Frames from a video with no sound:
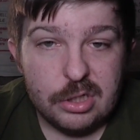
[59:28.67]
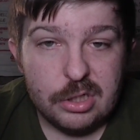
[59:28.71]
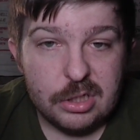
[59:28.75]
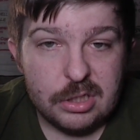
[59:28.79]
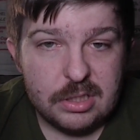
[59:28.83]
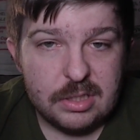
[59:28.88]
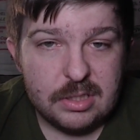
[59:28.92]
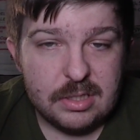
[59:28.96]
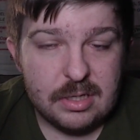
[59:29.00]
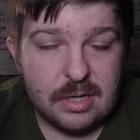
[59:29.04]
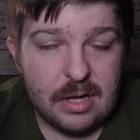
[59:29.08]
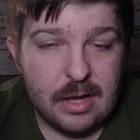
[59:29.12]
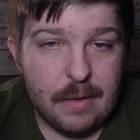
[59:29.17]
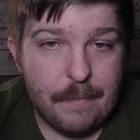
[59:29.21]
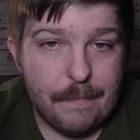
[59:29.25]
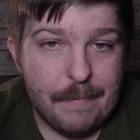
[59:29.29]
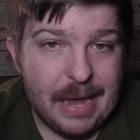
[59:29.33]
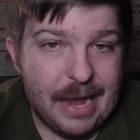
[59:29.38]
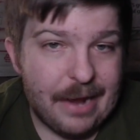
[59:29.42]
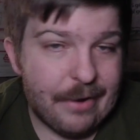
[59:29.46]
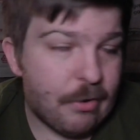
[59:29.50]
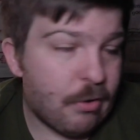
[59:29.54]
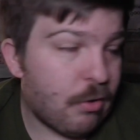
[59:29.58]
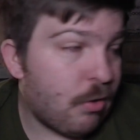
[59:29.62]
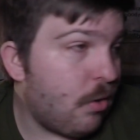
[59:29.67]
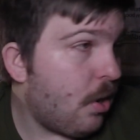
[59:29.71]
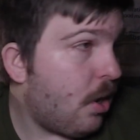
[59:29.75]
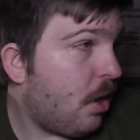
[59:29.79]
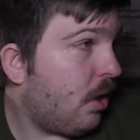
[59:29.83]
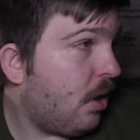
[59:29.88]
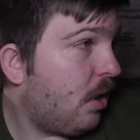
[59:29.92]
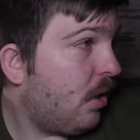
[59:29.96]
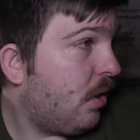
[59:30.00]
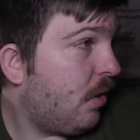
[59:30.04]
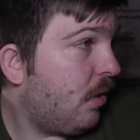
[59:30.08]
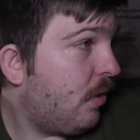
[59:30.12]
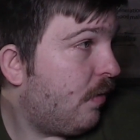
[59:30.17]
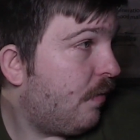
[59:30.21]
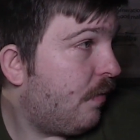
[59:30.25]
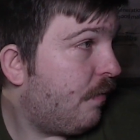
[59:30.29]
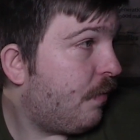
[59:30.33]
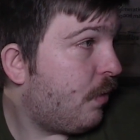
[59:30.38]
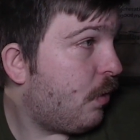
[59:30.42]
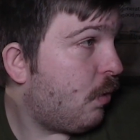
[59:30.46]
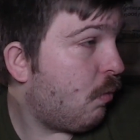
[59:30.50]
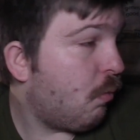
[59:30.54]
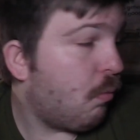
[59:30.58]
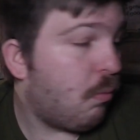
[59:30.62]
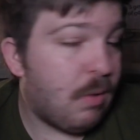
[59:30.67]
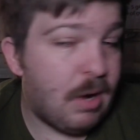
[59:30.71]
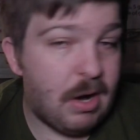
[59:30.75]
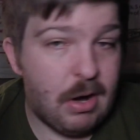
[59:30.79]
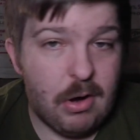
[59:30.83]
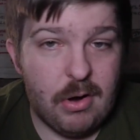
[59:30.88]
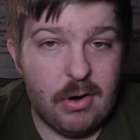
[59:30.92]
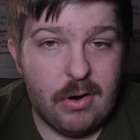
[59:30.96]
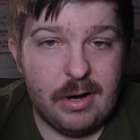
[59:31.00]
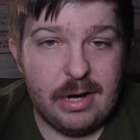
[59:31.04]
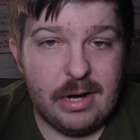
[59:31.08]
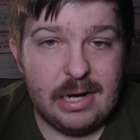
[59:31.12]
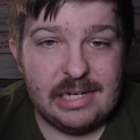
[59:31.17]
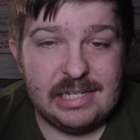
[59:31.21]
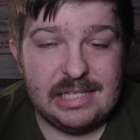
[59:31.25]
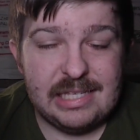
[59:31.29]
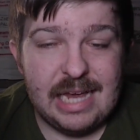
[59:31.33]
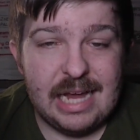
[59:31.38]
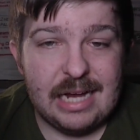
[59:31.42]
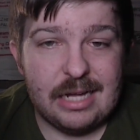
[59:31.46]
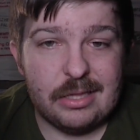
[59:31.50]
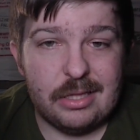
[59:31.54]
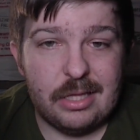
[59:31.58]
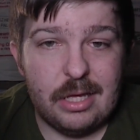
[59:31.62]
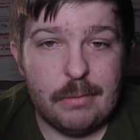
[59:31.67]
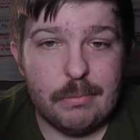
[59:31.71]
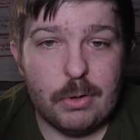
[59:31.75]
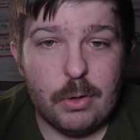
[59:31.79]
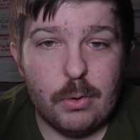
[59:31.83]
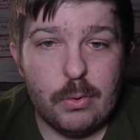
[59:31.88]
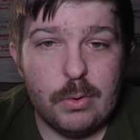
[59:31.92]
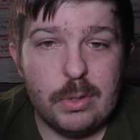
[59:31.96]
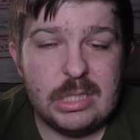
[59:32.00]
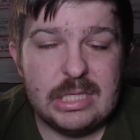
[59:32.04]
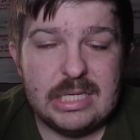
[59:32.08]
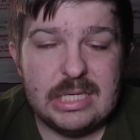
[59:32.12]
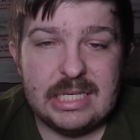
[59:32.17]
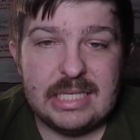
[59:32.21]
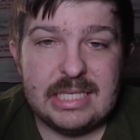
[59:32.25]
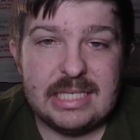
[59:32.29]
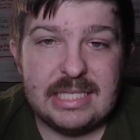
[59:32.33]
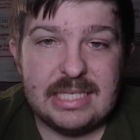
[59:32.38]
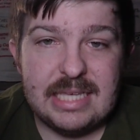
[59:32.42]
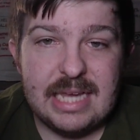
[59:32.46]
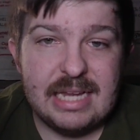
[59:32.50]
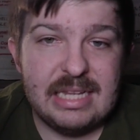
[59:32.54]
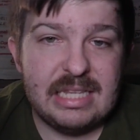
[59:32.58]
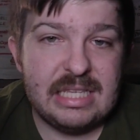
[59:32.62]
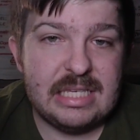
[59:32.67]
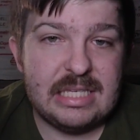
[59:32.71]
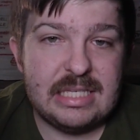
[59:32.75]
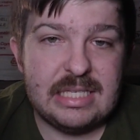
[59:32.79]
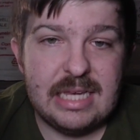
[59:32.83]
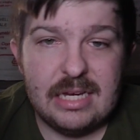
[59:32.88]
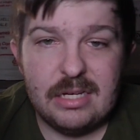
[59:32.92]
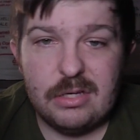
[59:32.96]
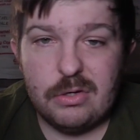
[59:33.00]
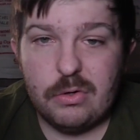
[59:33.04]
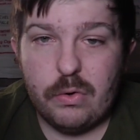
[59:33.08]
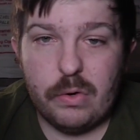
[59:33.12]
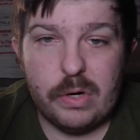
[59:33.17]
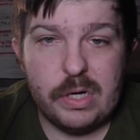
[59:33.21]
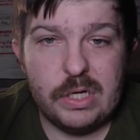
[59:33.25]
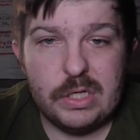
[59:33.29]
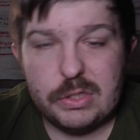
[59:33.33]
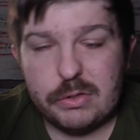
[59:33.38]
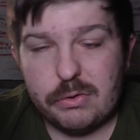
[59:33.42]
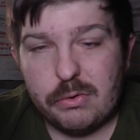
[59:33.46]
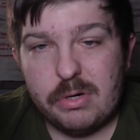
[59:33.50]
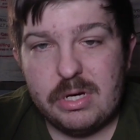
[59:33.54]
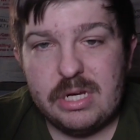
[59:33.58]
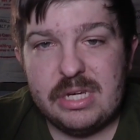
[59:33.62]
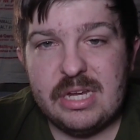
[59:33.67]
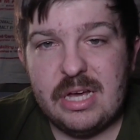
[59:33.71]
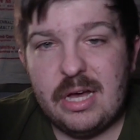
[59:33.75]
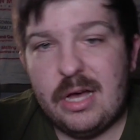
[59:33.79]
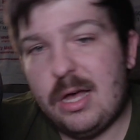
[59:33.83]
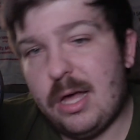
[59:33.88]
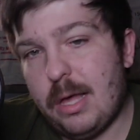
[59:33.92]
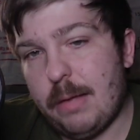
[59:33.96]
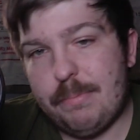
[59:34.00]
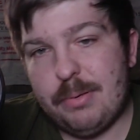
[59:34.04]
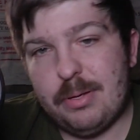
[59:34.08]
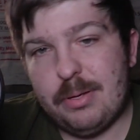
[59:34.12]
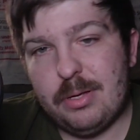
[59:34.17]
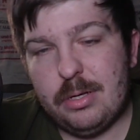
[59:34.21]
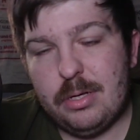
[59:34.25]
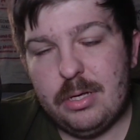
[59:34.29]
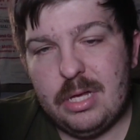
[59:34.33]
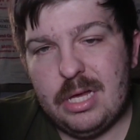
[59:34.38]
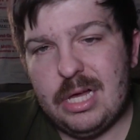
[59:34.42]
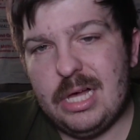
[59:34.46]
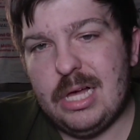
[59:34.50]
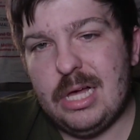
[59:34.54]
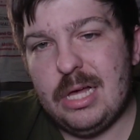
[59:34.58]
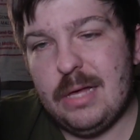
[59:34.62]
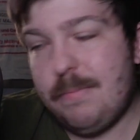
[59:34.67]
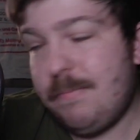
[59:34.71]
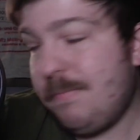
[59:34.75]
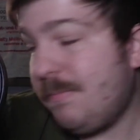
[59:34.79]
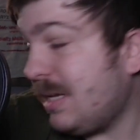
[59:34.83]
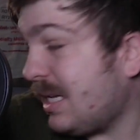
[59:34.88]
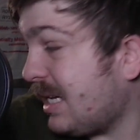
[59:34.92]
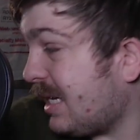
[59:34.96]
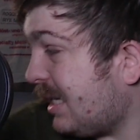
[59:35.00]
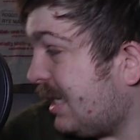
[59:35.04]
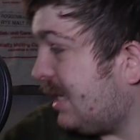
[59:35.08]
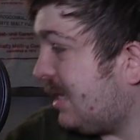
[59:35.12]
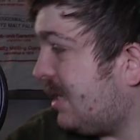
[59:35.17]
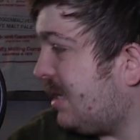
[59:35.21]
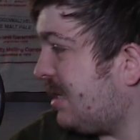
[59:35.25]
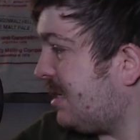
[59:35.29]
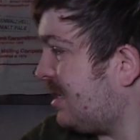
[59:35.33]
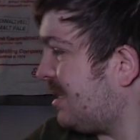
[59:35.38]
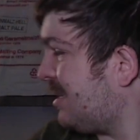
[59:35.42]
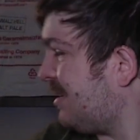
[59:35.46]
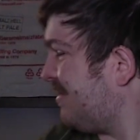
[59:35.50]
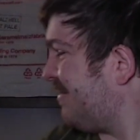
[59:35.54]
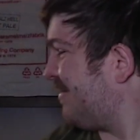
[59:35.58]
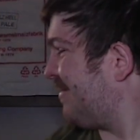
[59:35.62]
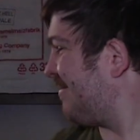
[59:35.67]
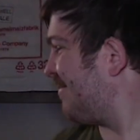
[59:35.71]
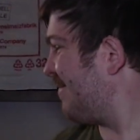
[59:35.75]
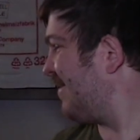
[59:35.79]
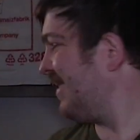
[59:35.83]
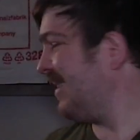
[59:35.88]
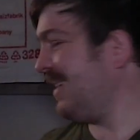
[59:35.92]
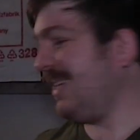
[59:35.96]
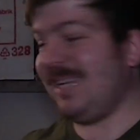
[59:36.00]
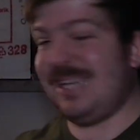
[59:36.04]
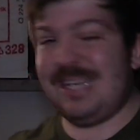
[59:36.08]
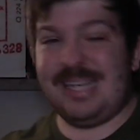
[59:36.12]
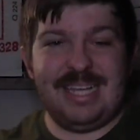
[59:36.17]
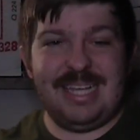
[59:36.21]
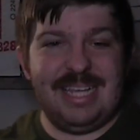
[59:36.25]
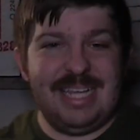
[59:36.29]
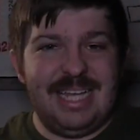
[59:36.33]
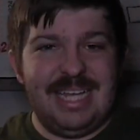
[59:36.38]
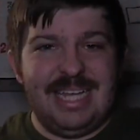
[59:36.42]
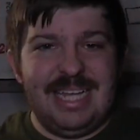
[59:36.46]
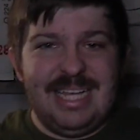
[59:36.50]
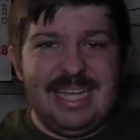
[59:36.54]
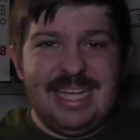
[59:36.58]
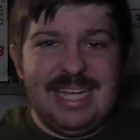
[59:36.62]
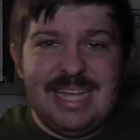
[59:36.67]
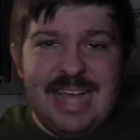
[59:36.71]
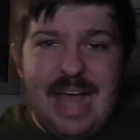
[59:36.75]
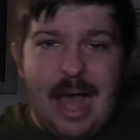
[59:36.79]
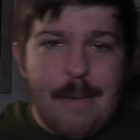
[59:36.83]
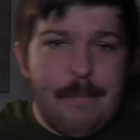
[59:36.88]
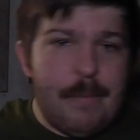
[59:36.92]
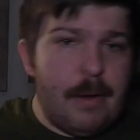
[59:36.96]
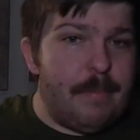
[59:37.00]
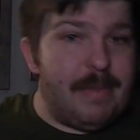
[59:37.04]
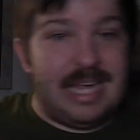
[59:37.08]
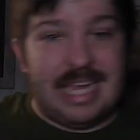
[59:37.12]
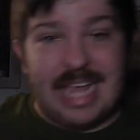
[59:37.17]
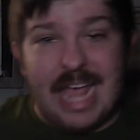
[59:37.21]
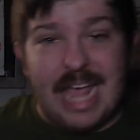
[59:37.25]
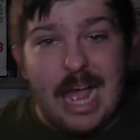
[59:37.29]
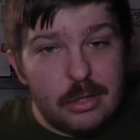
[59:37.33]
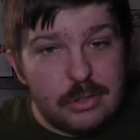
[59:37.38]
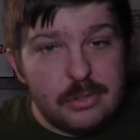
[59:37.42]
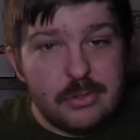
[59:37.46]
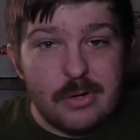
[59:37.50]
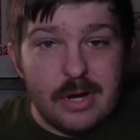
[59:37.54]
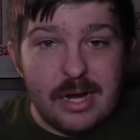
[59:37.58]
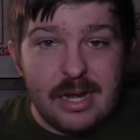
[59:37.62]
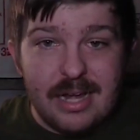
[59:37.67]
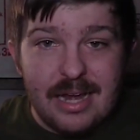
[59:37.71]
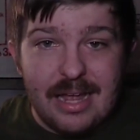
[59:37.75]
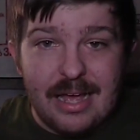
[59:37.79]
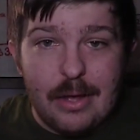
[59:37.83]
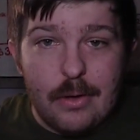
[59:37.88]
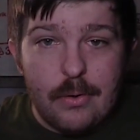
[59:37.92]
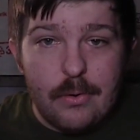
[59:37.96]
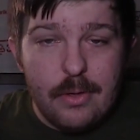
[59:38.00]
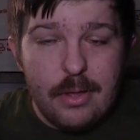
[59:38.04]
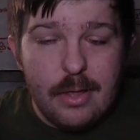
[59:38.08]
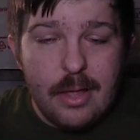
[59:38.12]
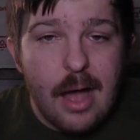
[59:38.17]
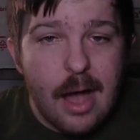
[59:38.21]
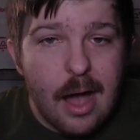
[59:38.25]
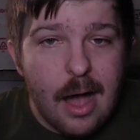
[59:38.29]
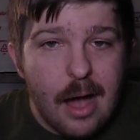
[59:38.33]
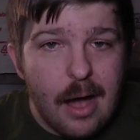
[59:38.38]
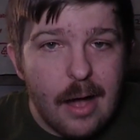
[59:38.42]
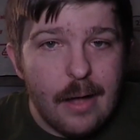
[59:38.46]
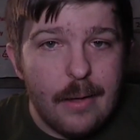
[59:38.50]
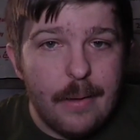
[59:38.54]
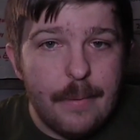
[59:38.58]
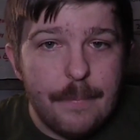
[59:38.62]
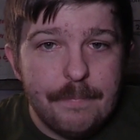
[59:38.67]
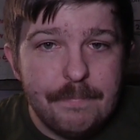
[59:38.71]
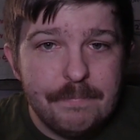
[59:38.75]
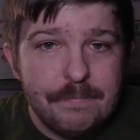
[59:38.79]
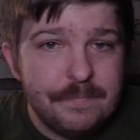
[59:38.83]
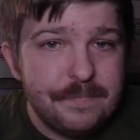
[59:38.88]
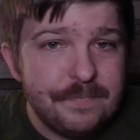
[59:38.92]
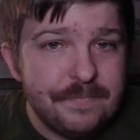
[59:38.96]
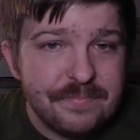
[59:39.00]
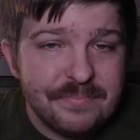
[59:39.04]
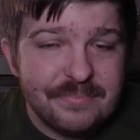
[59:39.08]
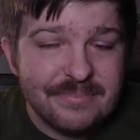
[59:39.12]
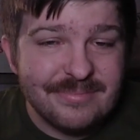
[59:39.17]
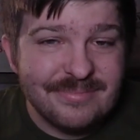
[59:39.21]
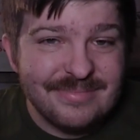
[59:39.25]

Just a matter of where exactly I'm going to set said green screen up um, because there's really, I'm on my couch right now. Um,